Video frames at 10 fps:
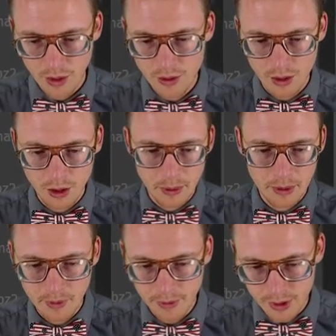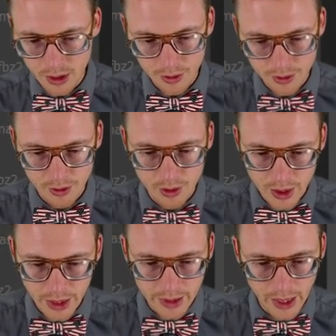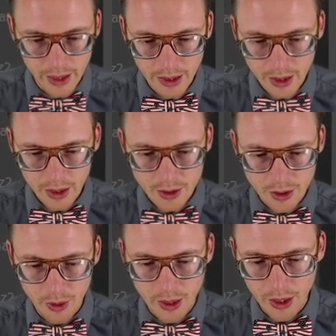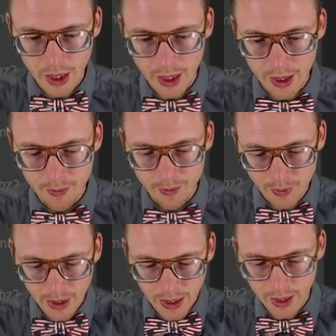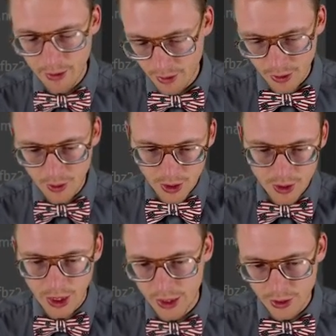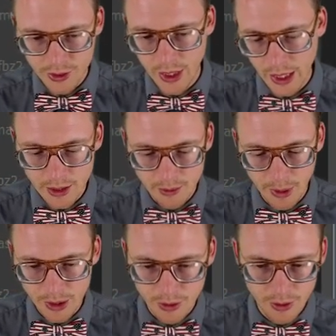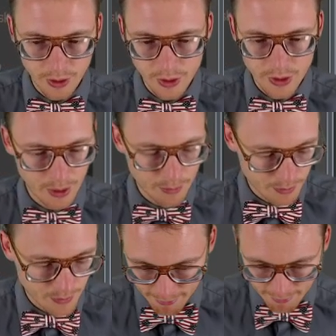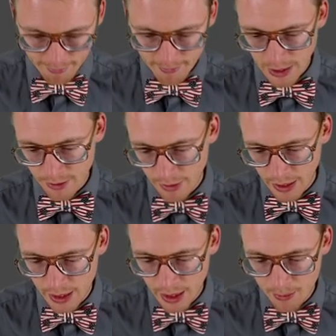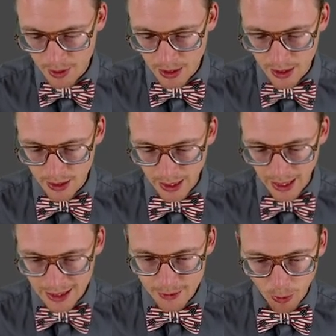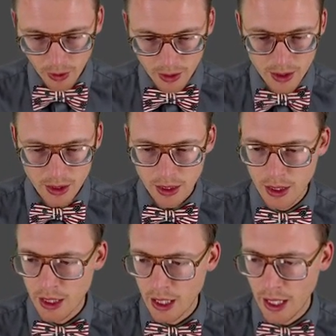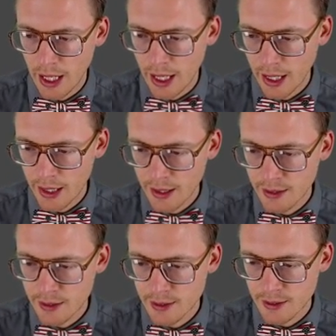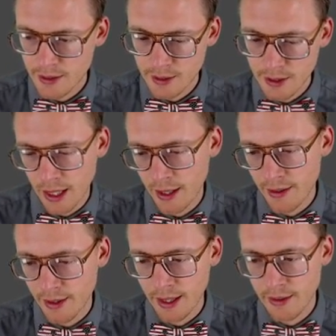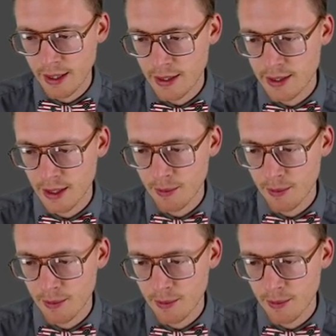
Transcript: There's a little bit of a closer look at that. So here, you can check your settings and make sure they're the same. Finally, I'm going to click export, and that's it.